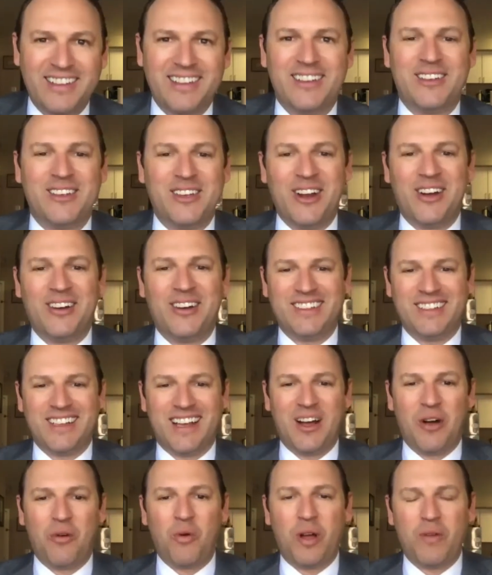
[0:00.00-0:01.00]
You know,
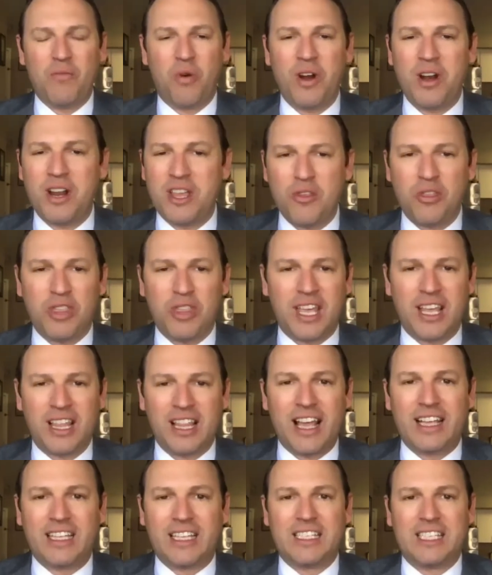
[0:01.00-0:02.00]
uh, what do you think?
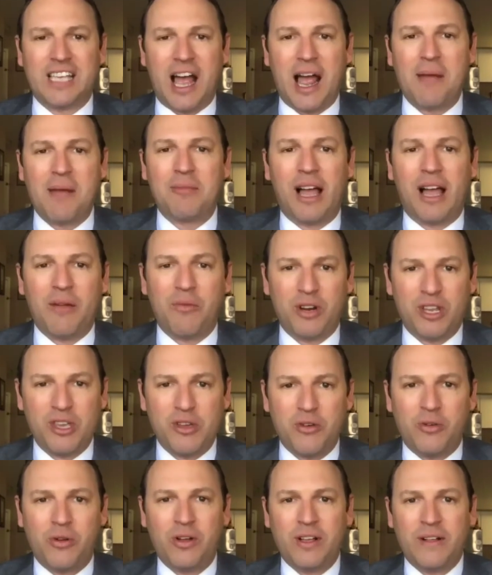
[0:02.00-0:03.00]
Like the timeline? What do
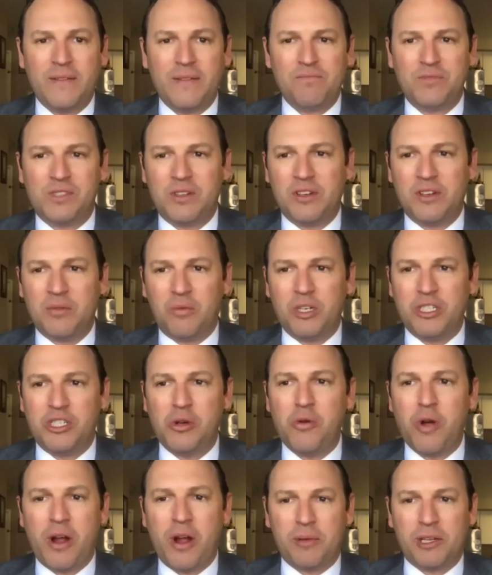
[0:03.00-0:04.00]
you would you
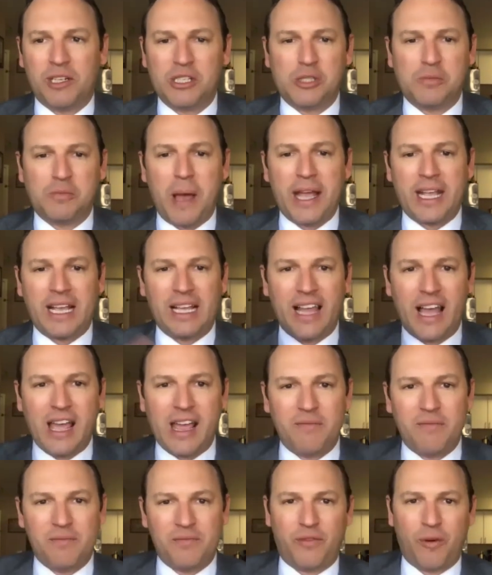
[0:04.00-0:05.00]
be able to
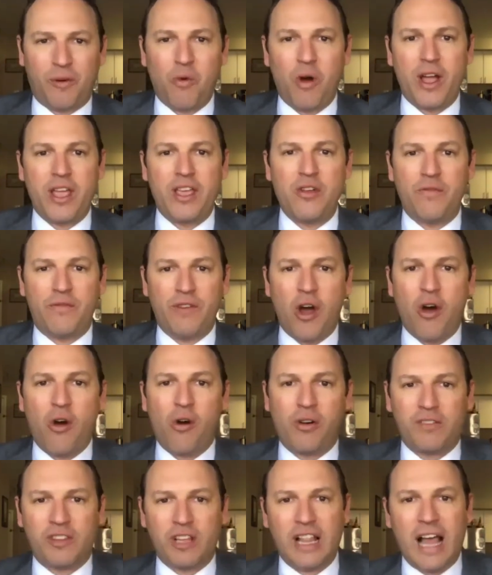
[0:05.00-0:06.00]
speculate from what you've known
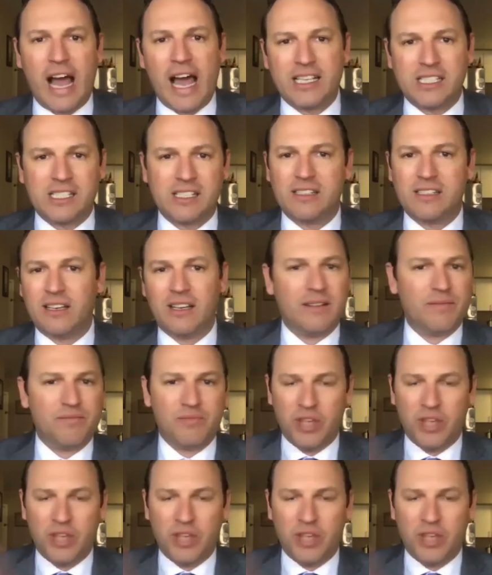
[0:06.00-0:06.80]
of the last you